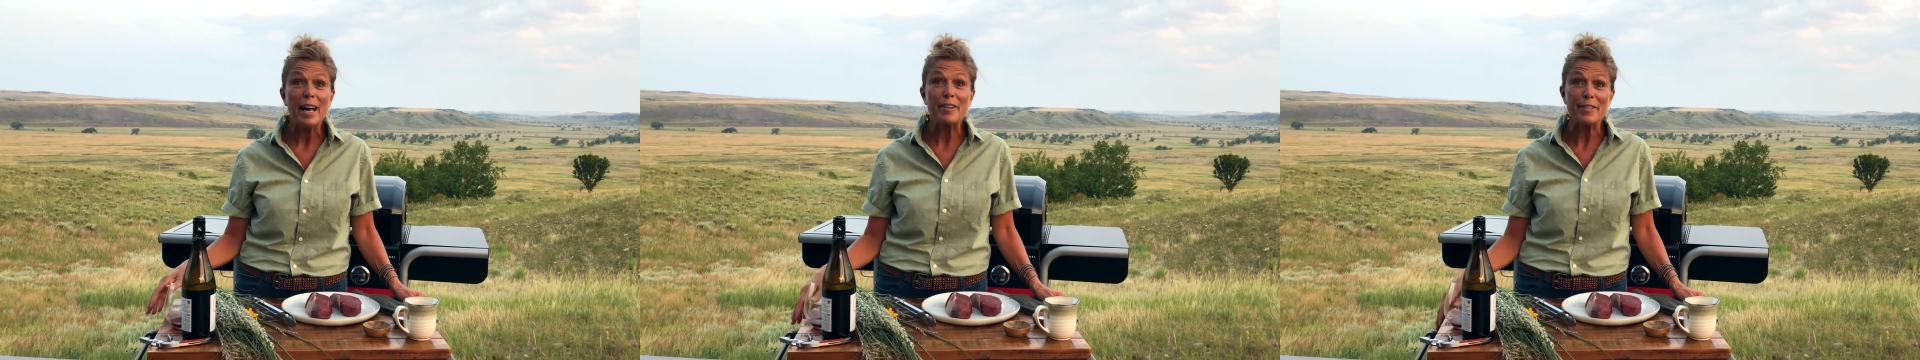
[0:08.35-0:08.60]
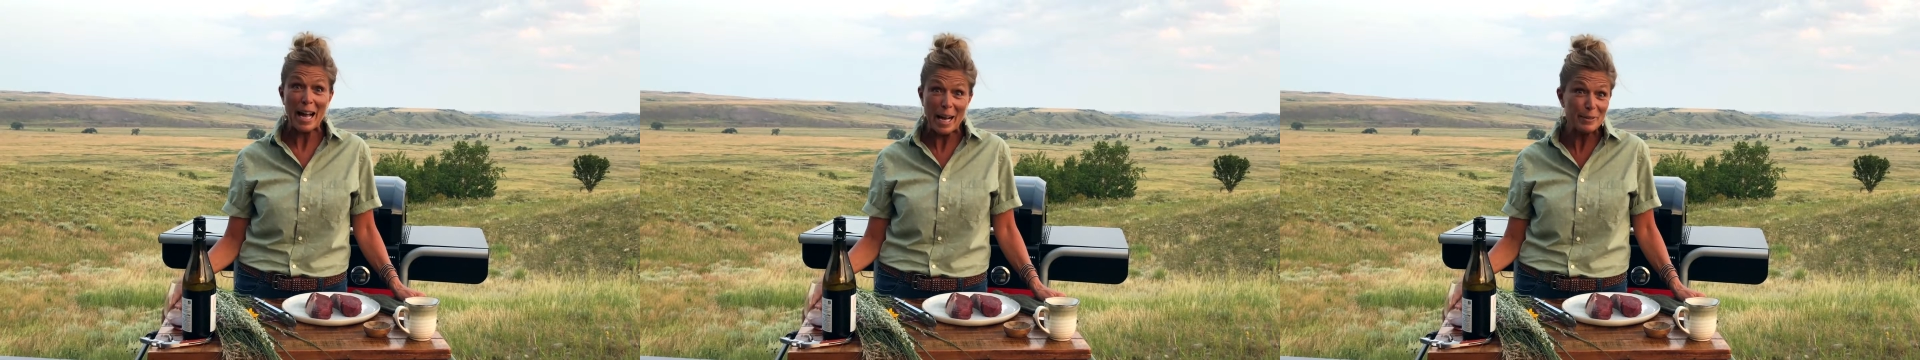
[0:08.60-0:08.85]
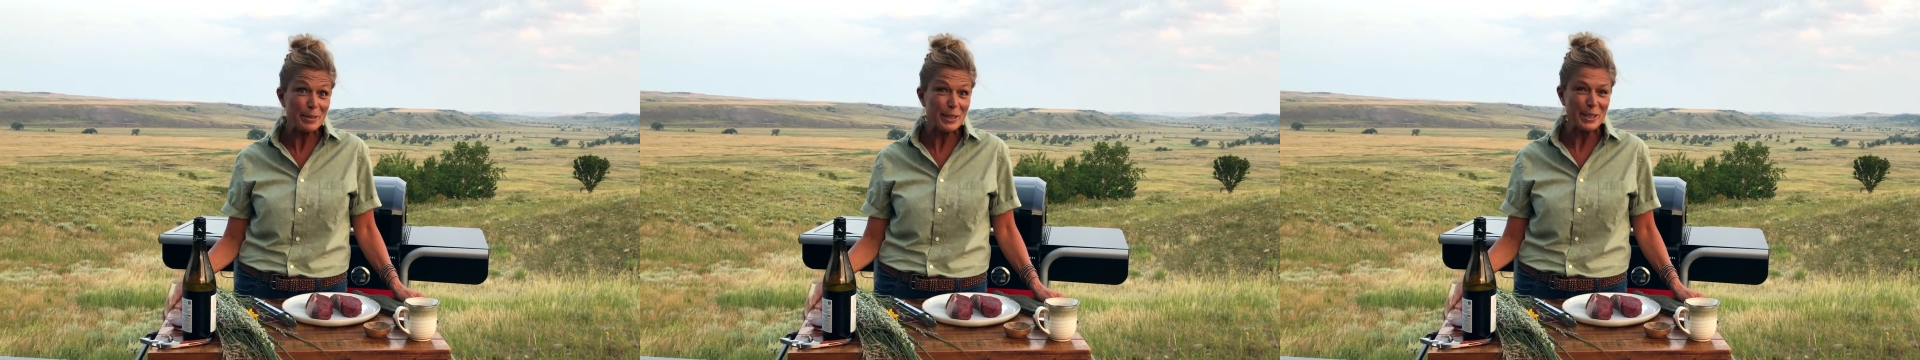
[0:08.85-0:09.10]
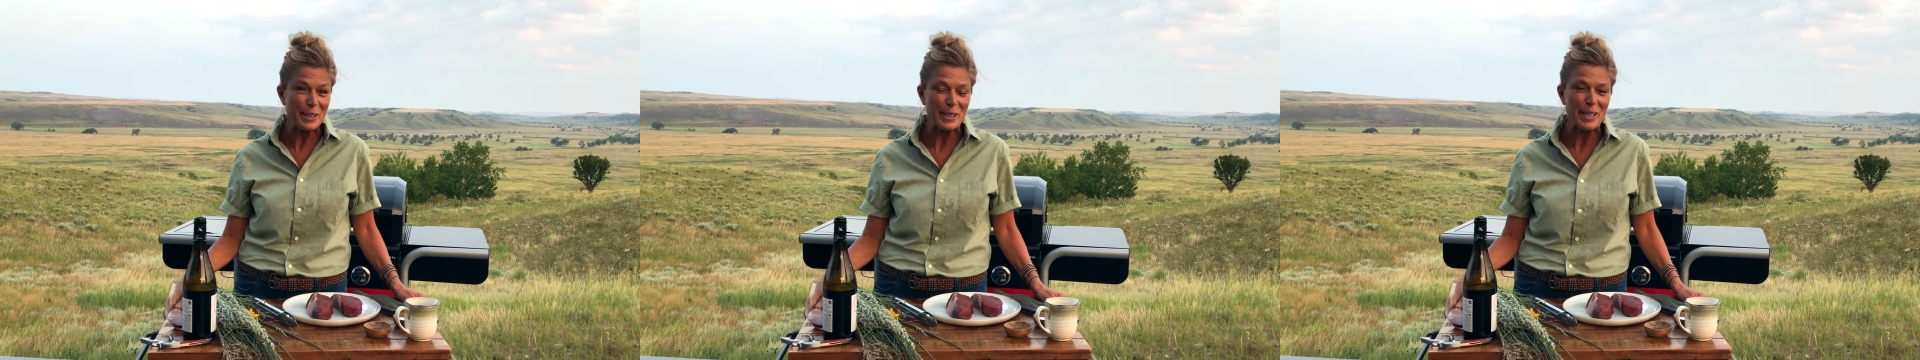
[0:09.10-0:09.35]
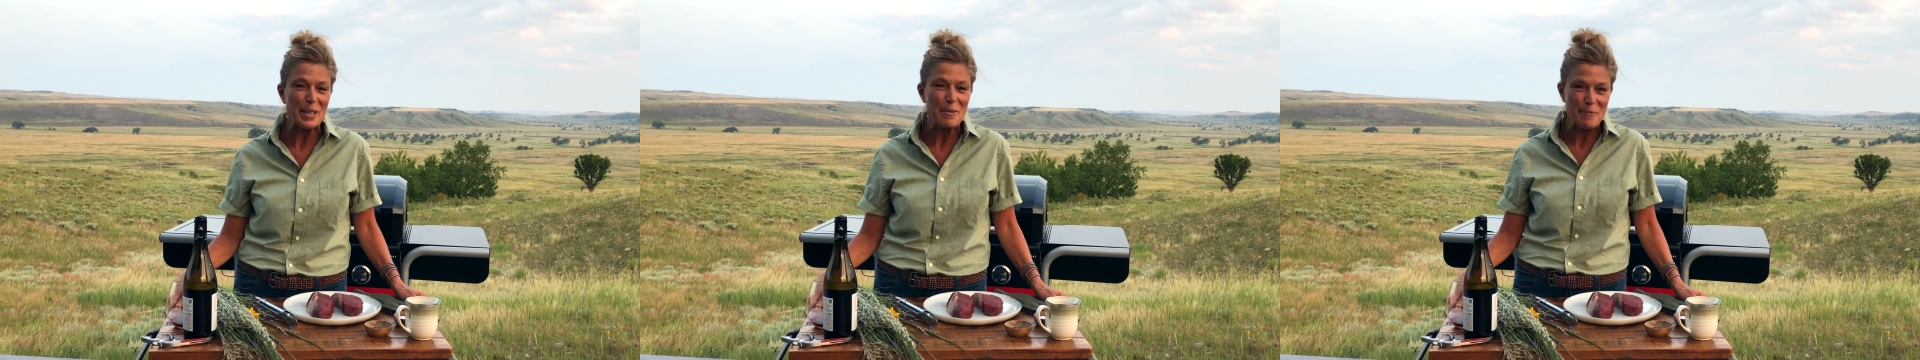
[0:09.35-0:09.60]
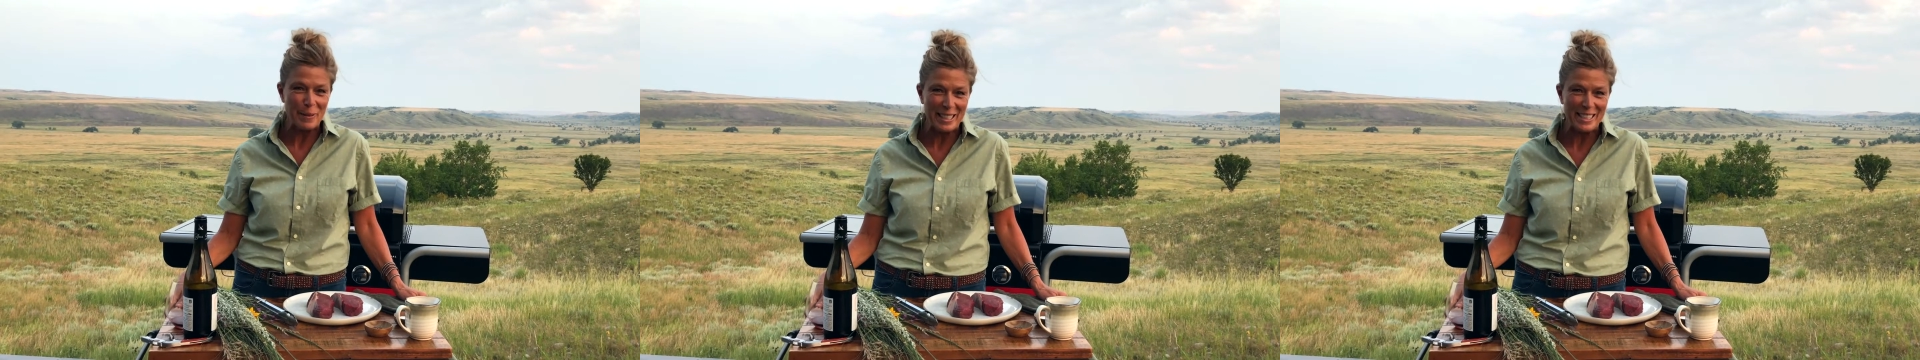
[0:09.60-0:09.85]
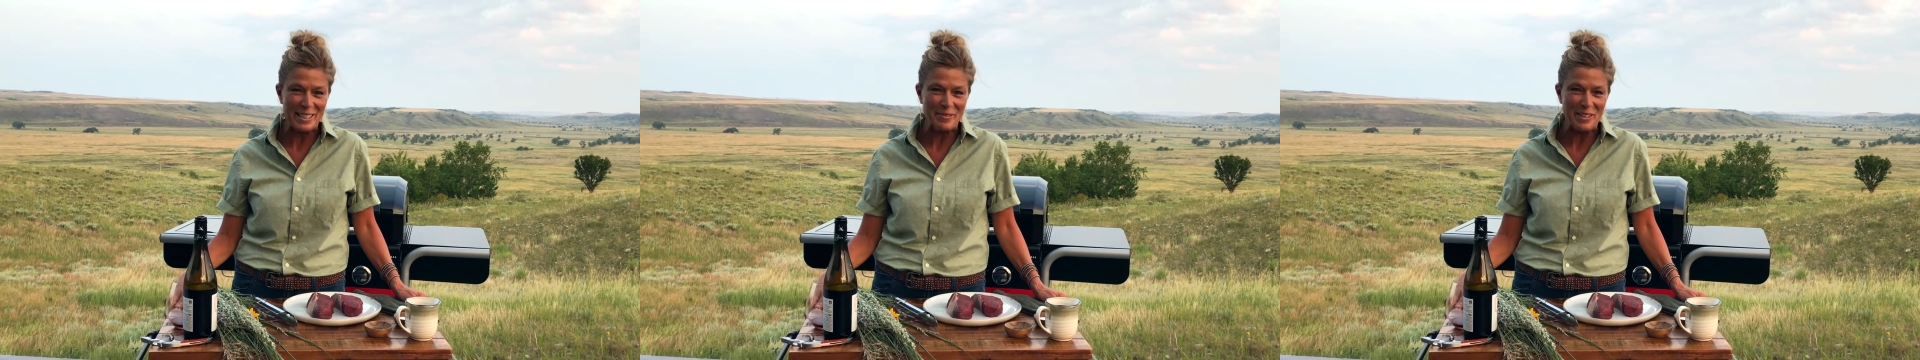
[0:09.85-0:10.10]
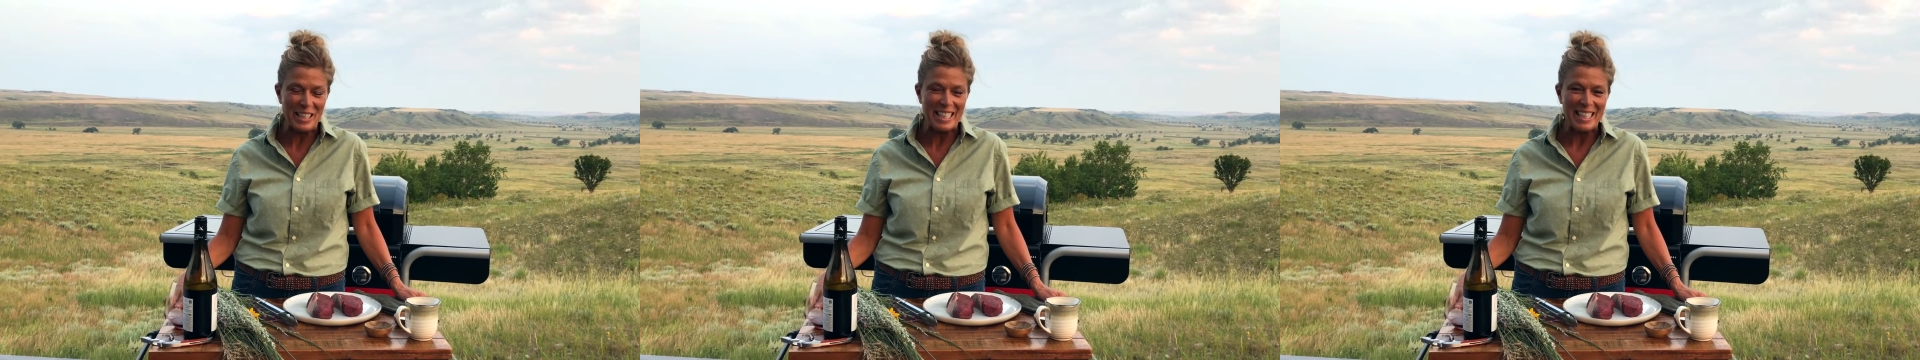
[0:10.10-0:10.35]
of how to cook
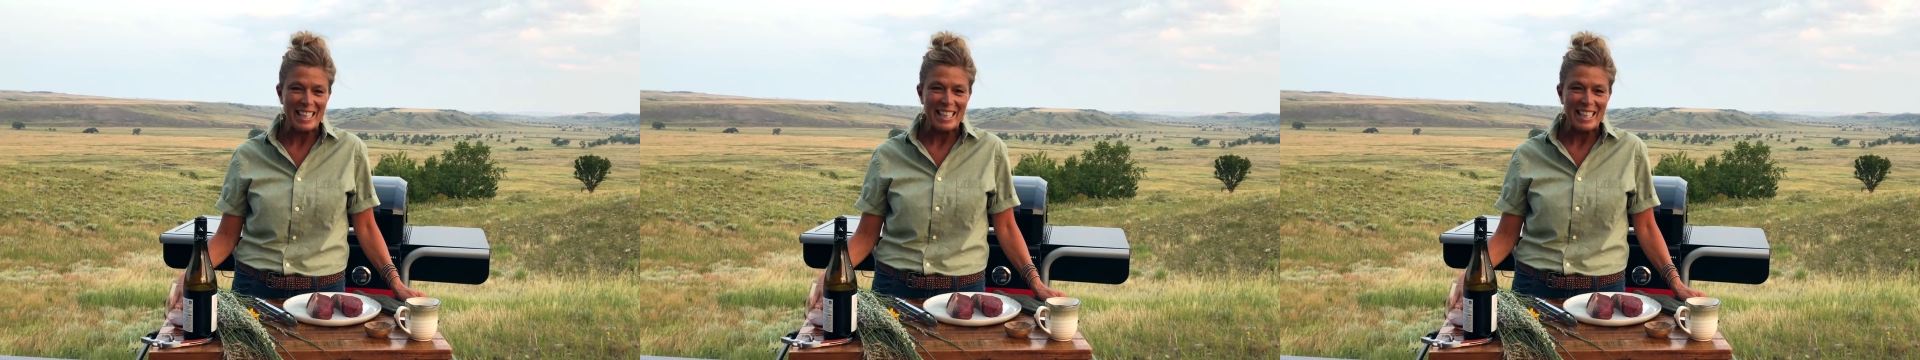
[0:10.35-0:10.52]
bison meat.